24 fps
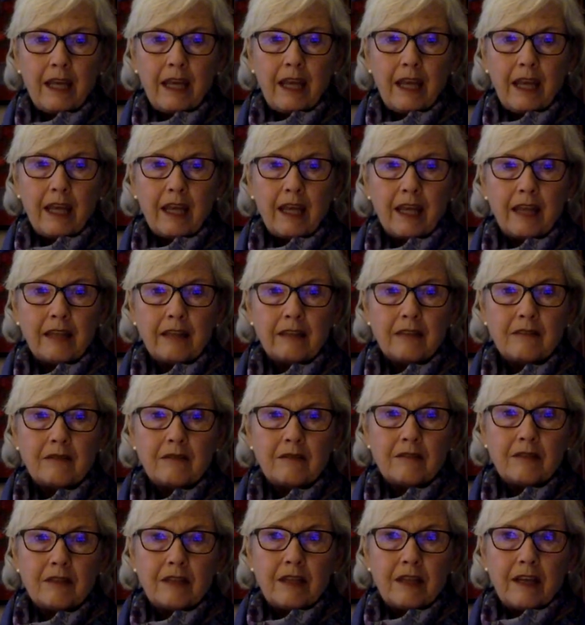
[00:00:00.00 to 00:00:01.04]
And
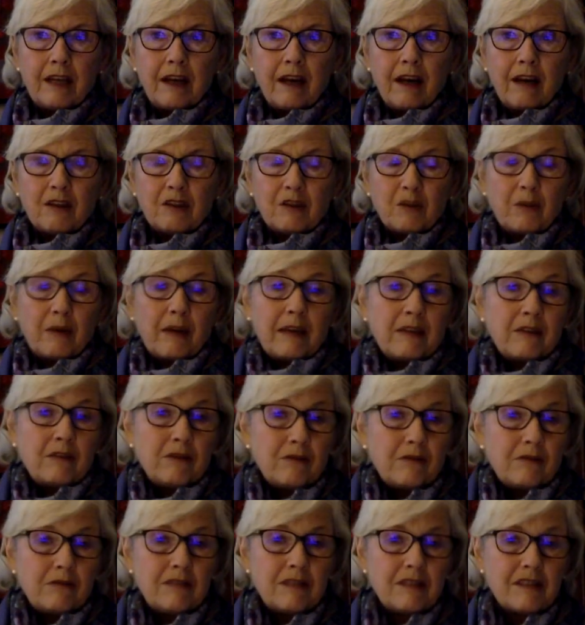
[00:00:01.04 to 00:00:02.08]
so I
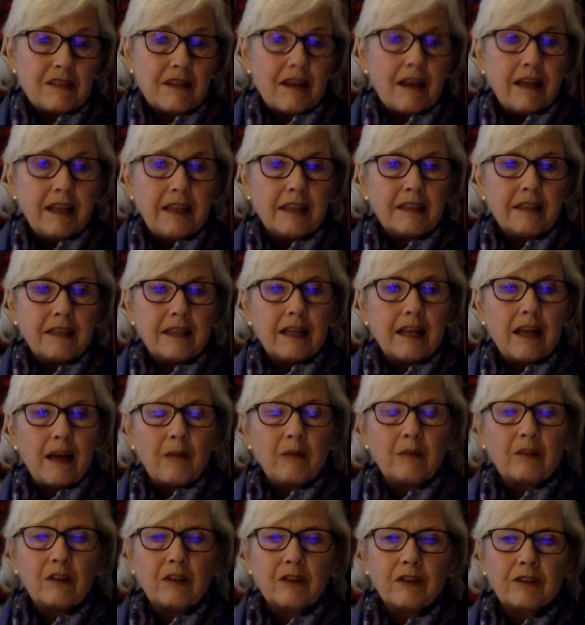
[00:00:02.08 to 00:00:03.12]
decided that I
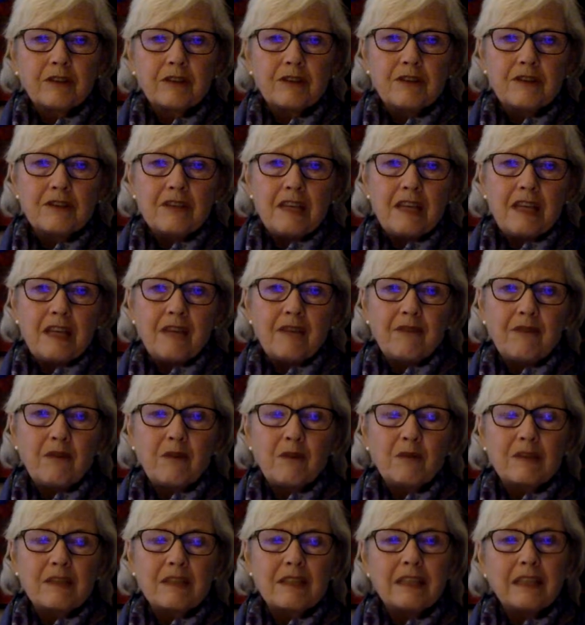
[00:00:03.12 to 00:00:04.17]
would look to see if it
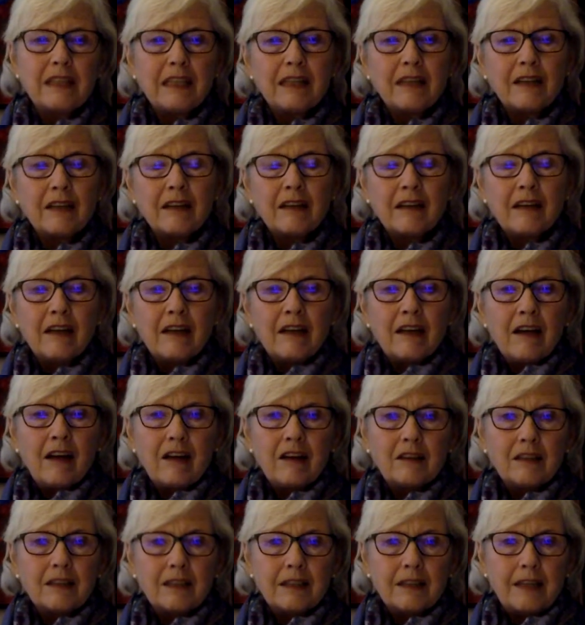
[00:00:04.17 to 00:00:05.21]
was clear on
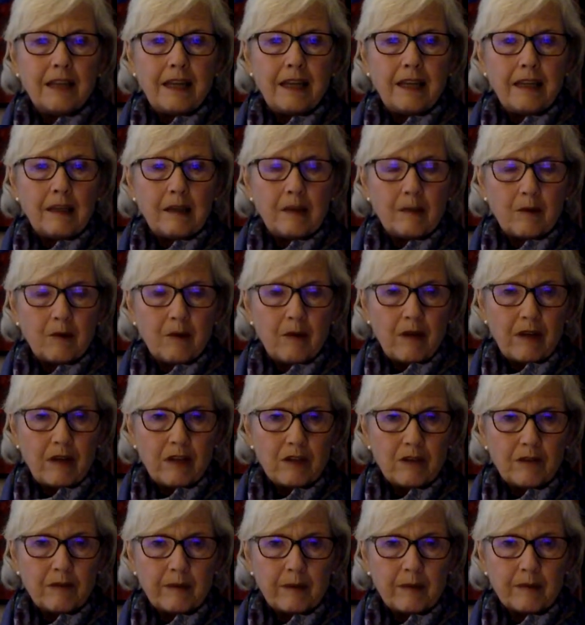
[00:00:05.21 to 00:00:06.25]
the Canadian
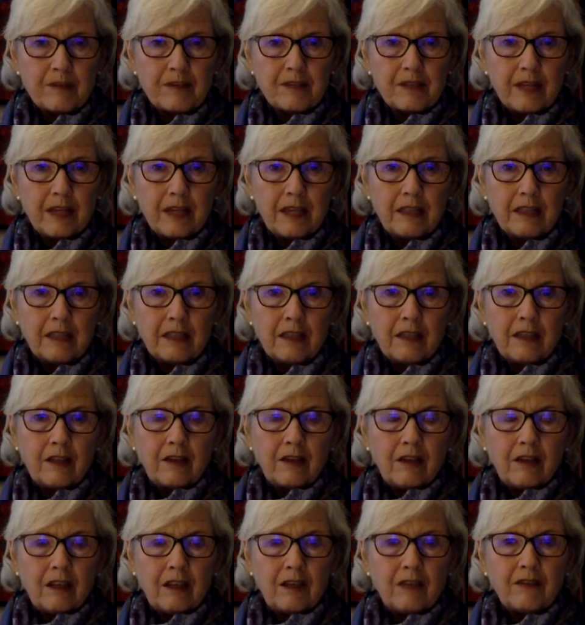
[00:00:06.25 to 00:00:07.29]
immigration website
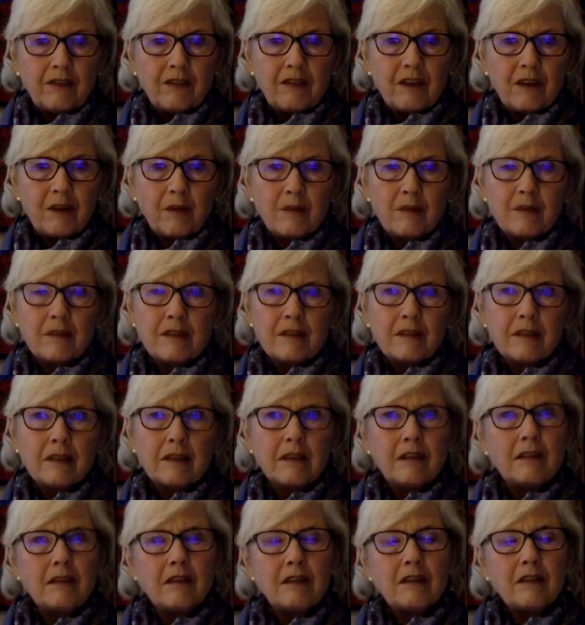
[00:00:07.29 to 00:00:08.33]
if there was
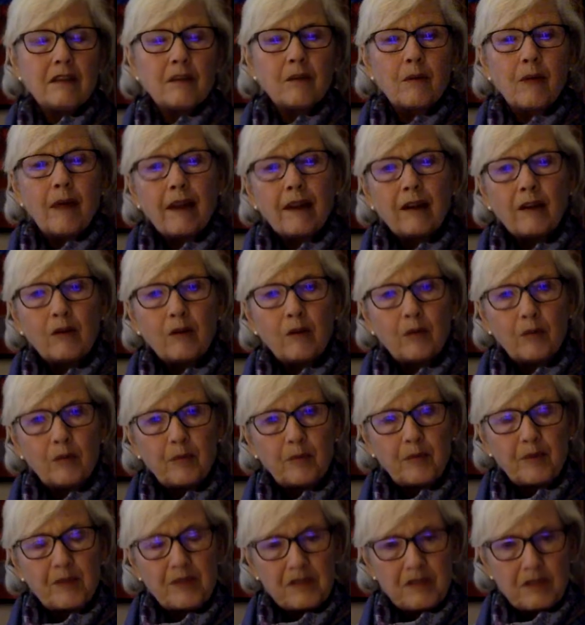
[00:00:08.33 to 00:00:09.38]
a theoretical
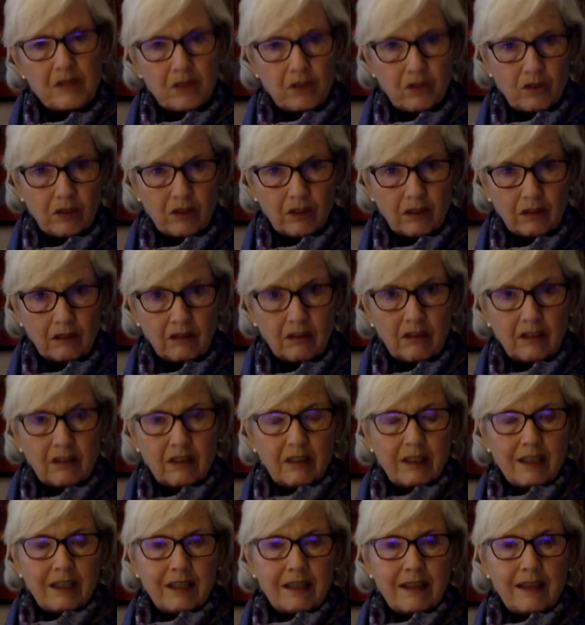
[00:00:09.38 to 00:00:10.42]
position
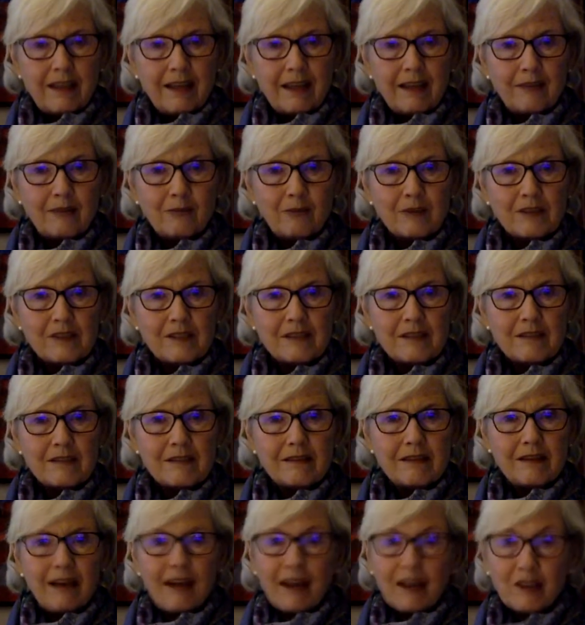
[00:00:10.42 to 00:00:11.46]
that
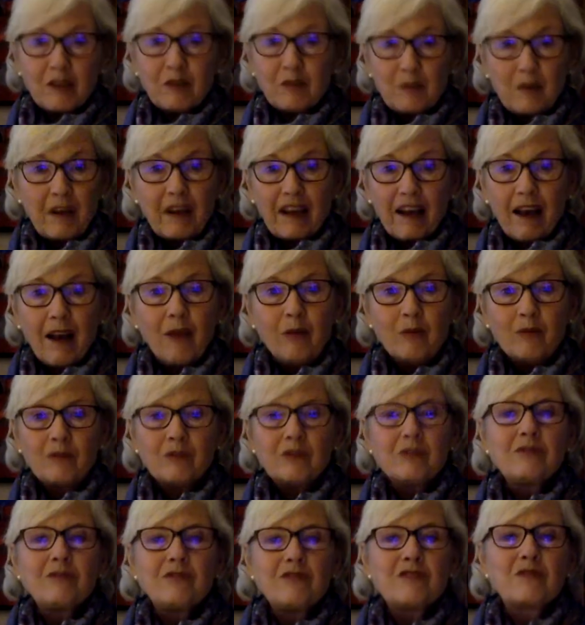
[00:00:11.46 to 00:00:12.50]
I could pick
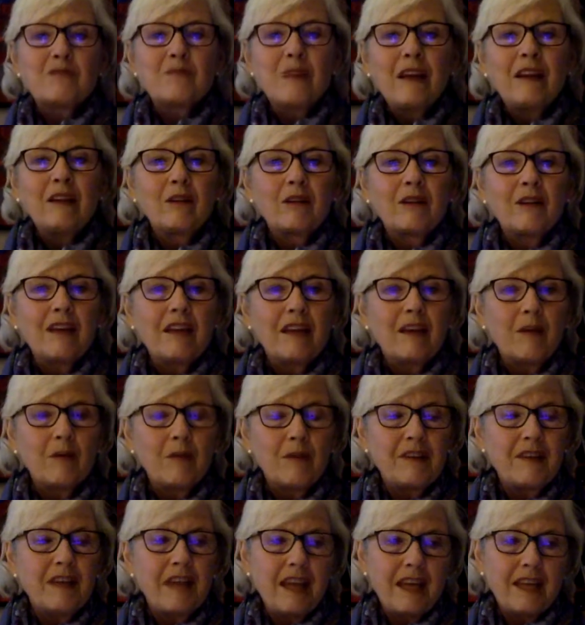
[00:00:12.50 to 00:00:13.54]
out just by looking at
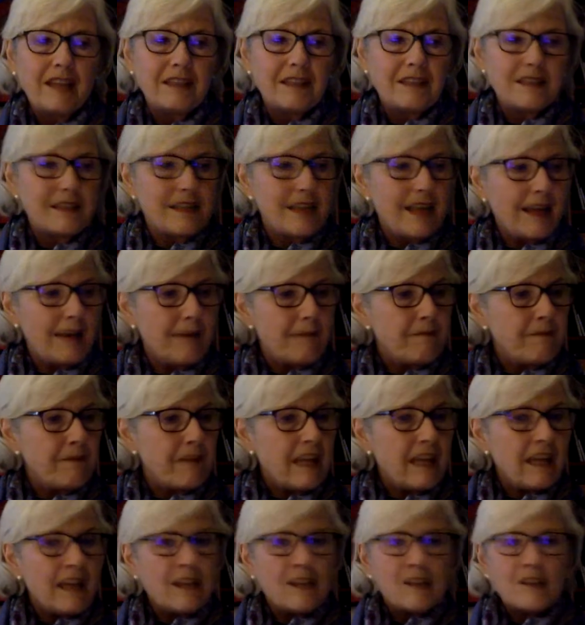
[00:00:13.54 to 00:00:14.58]
what they had to say.
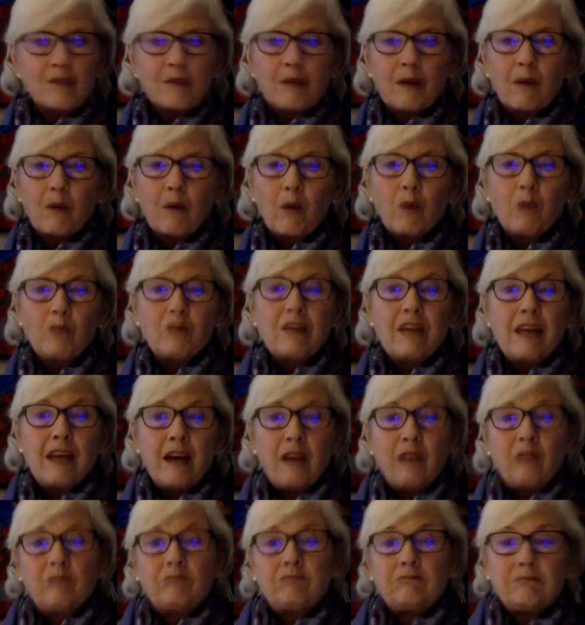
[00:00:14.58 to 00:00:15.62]
So I wrote
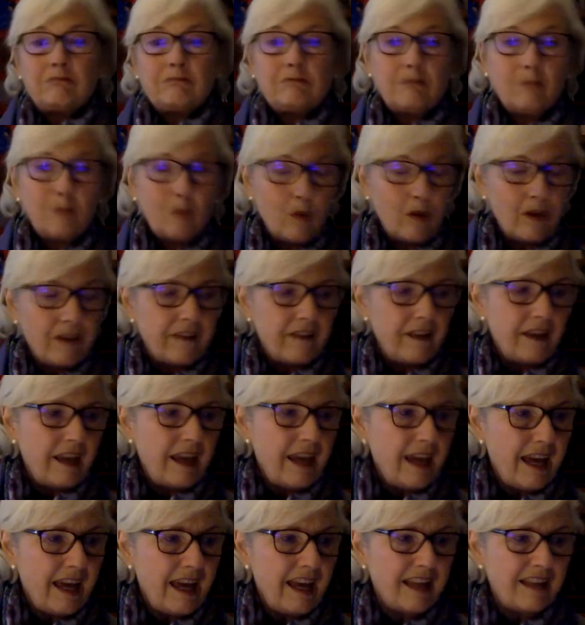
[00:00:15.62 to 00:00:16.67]
down what they
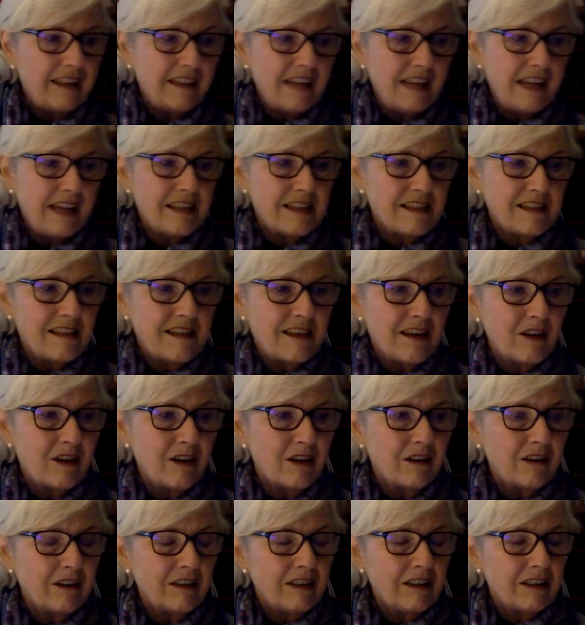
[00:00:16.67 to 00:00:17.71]
had as
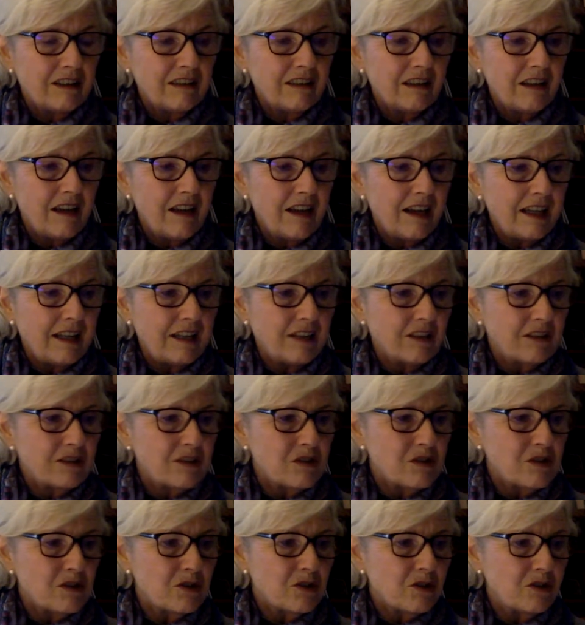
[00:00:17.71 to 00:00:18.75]
their line on the
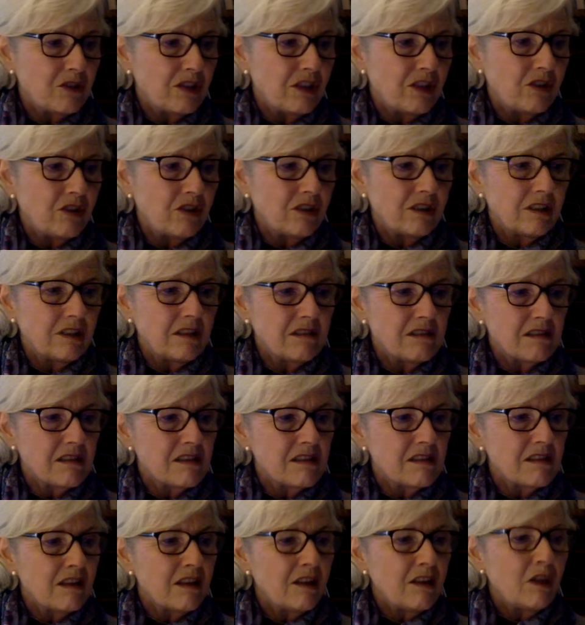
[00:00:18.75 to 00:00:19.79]
search engine. It
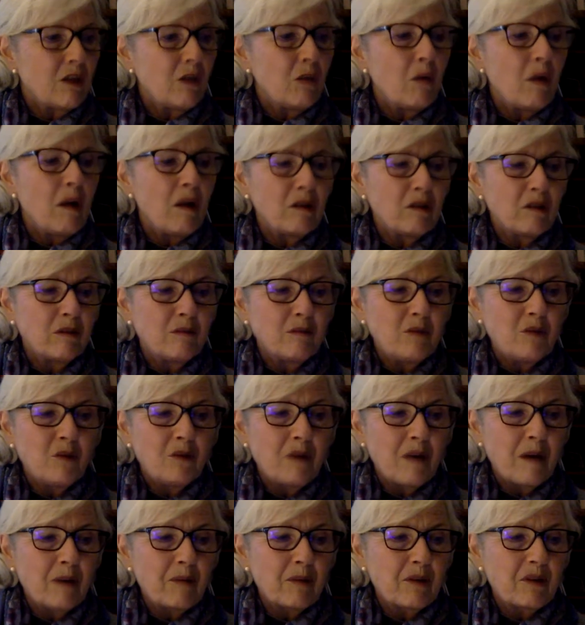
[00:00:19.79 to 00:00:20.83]
says, "Welcome
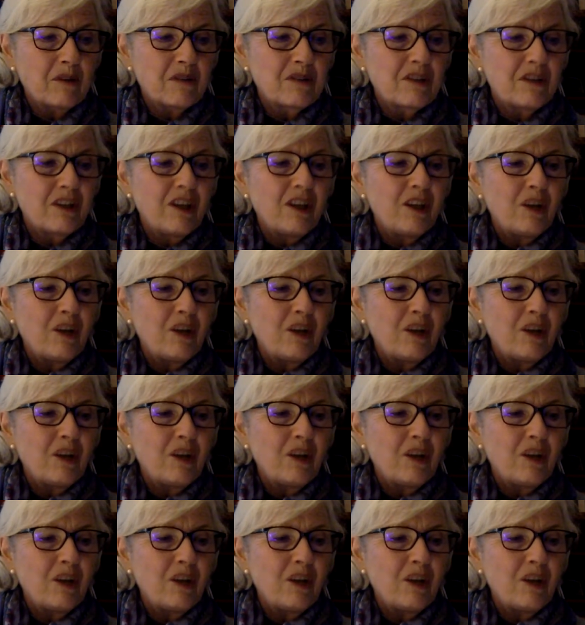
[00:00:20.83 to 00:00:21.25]
newcomers.